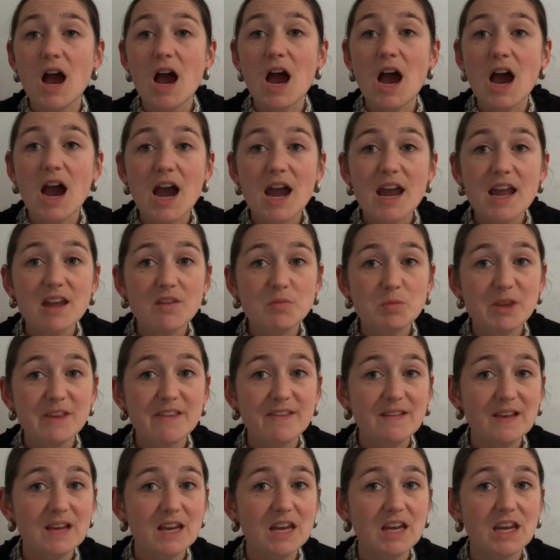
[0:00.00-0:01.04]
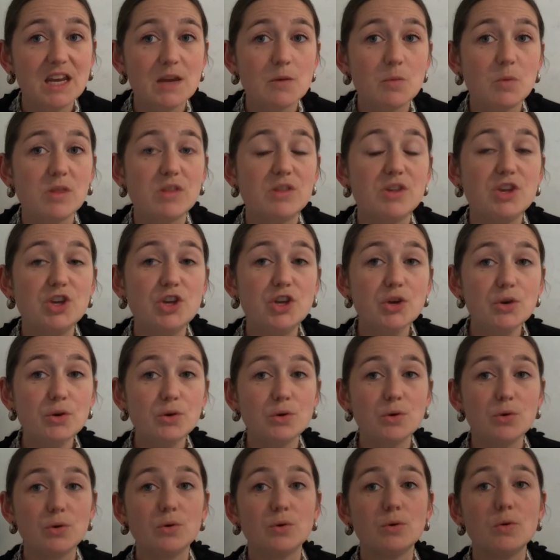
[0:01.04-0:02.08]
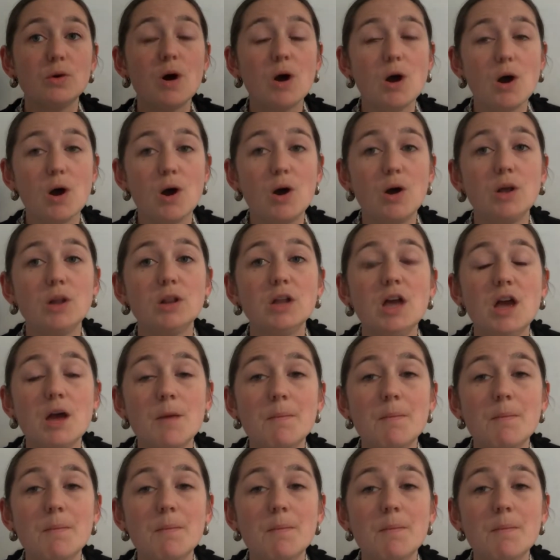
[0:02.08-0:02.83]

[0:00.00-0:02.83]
I have been singing it with you all